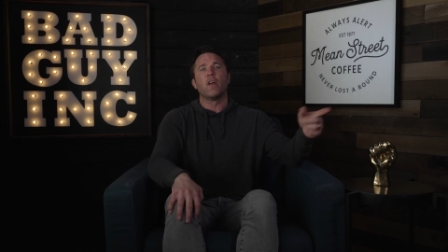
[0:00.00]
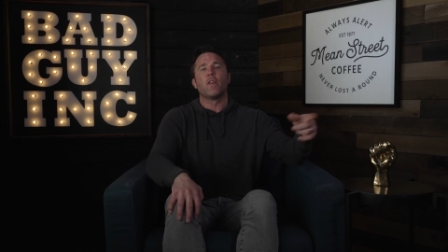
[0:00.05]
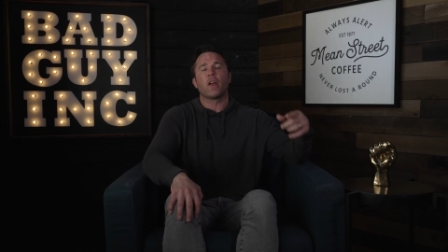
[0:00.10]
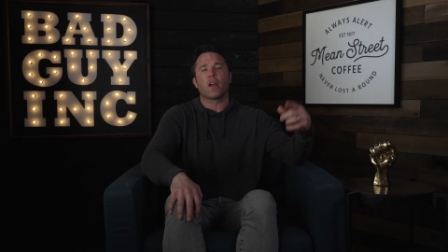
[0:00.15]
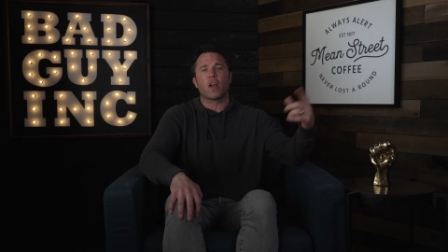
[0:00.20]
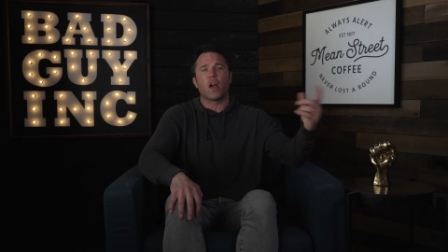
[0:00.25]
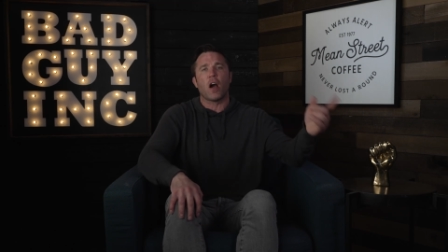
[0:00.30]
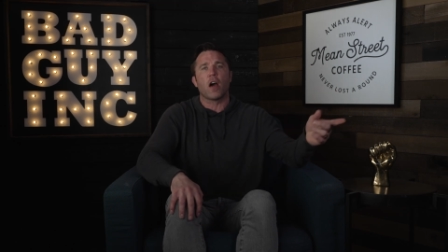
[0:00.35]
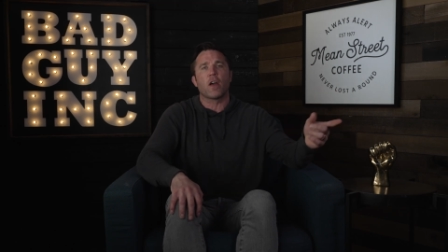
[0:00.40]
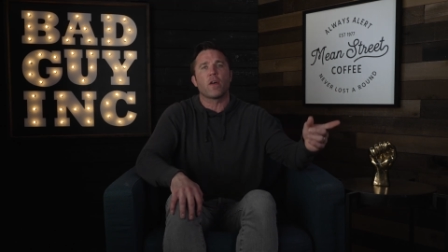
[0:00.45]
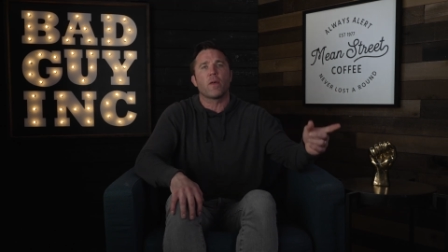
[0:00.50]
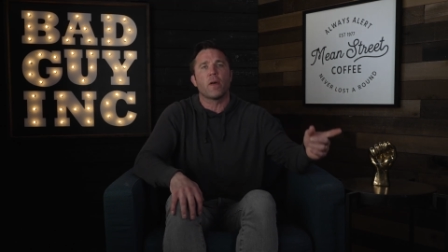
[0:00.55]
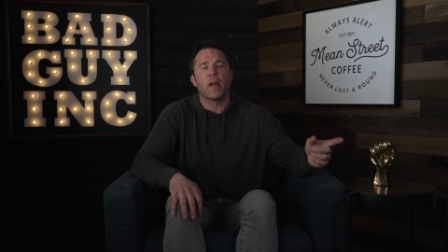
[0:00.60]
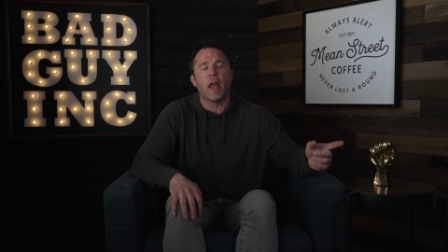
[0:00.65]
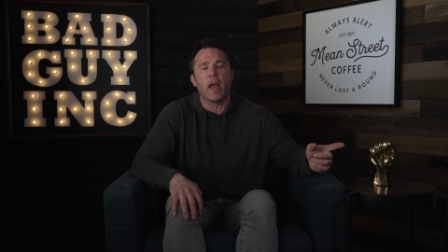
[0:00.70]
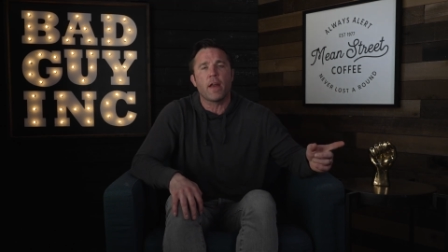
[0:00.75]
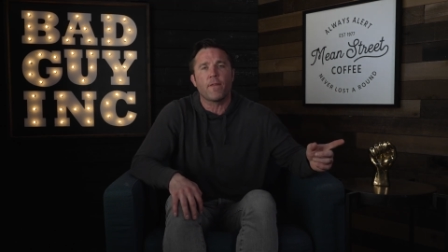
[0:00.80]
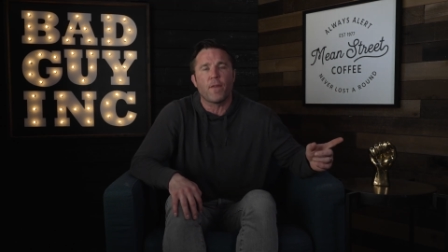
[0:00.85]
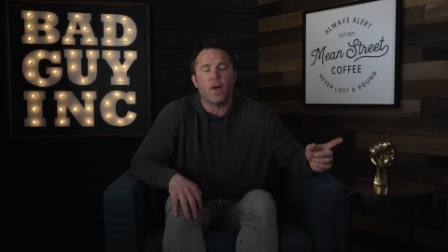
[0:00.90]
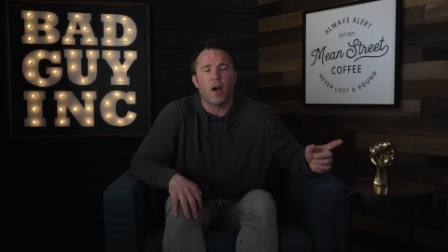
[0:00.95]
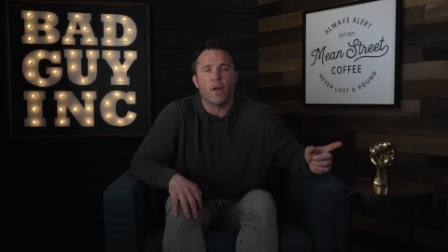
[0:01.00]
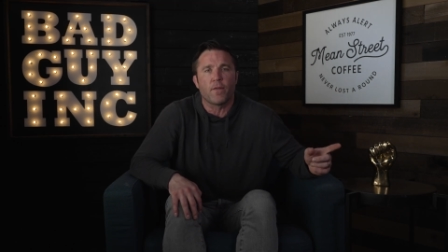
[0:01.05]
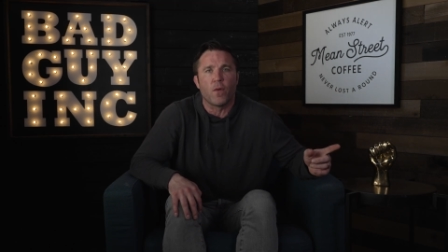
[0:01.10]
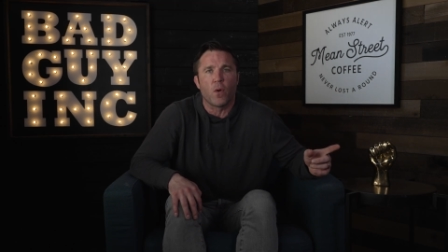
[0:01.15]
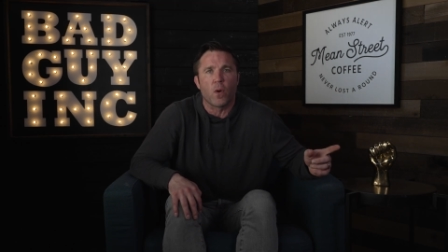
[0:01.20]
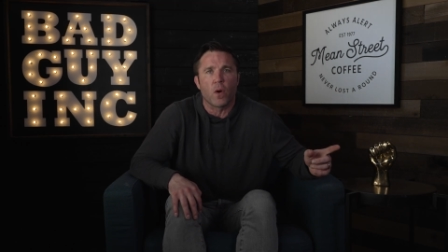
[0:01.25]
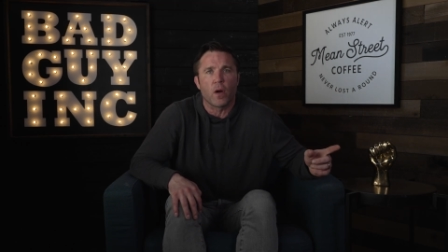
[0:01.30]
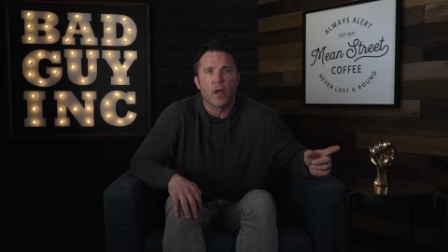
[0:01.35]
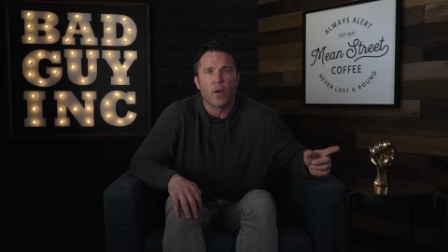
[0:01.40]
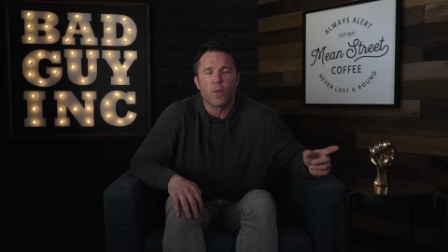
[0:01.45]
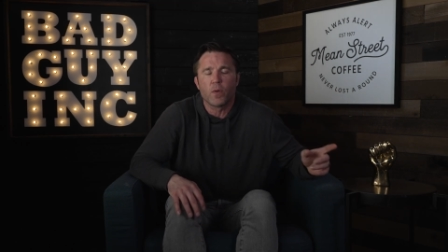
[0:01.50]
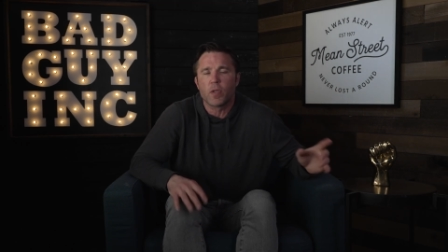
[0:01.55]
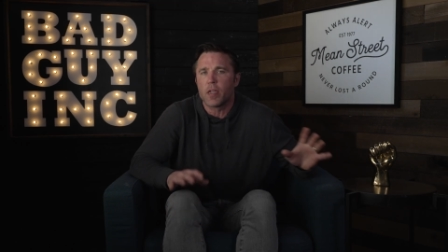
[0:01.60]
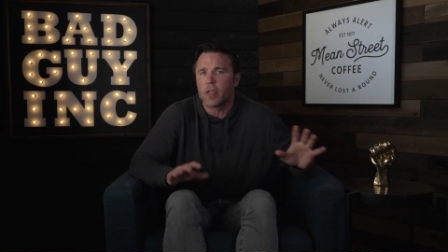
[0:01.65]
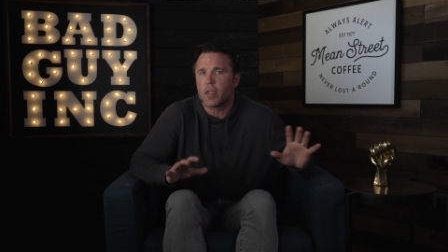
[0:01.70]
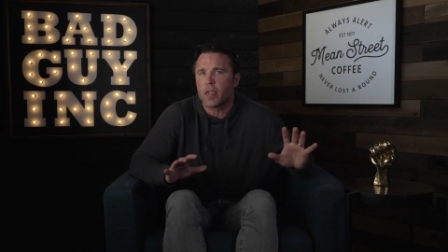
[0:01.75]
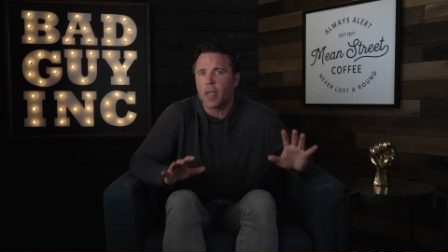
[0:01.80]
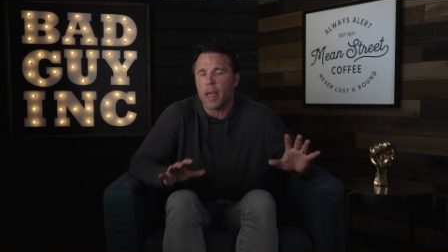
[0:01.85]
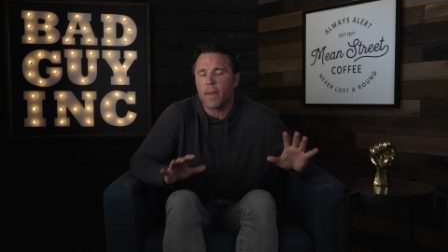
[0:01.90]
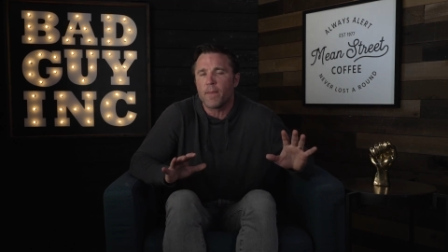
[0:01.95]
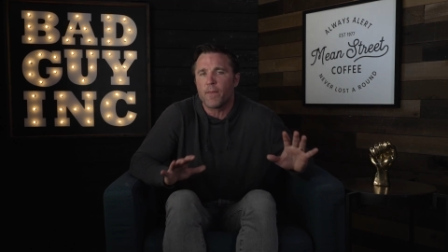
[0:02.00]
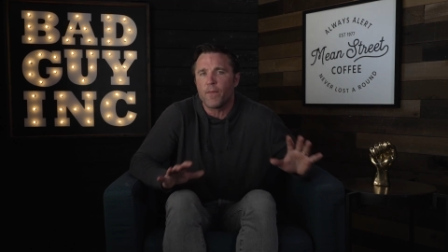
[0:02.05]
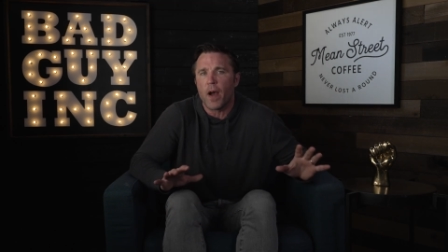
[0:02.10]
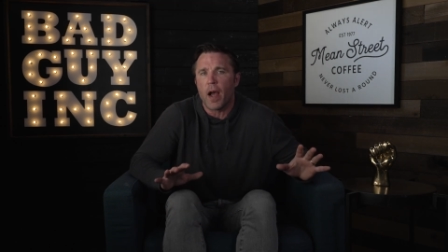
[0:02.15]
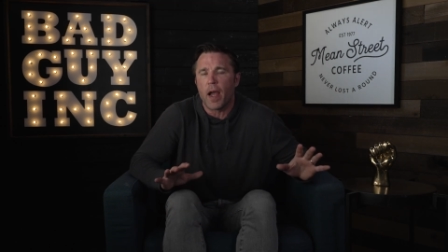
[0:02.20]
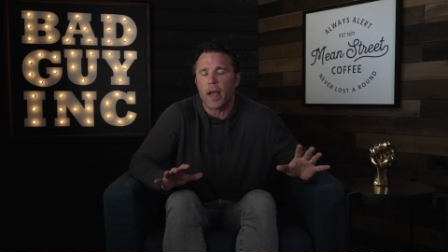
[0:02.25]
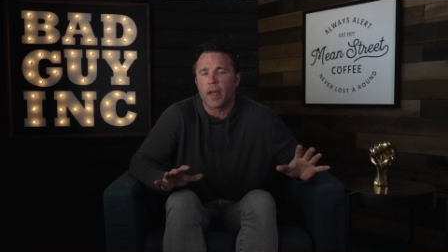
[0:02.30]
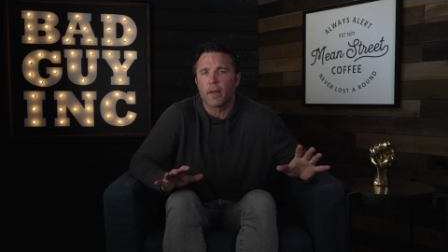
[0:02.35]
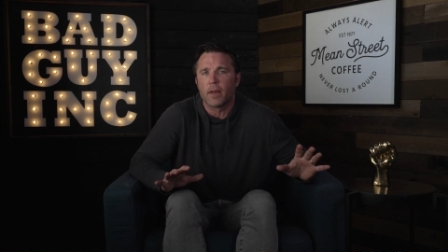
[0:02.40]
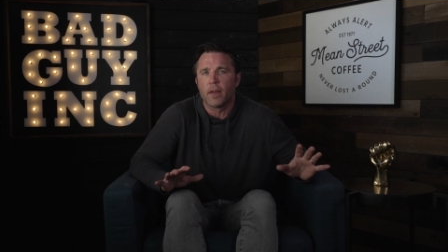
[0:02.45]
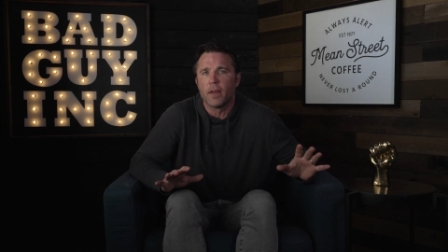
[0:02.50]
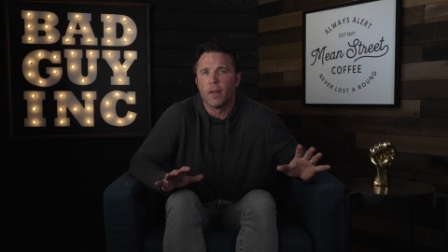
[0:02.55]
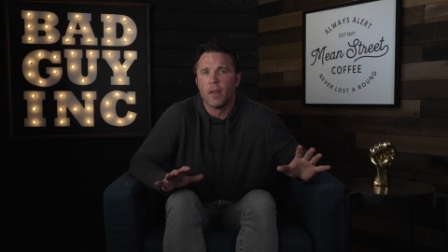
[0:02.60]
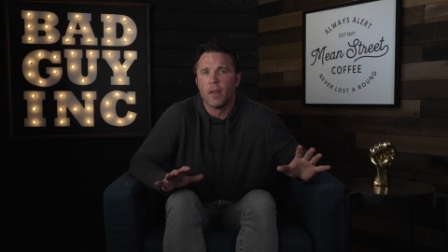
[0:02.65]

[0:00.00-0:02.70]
that Conor and Nate fought for. It was the same fight.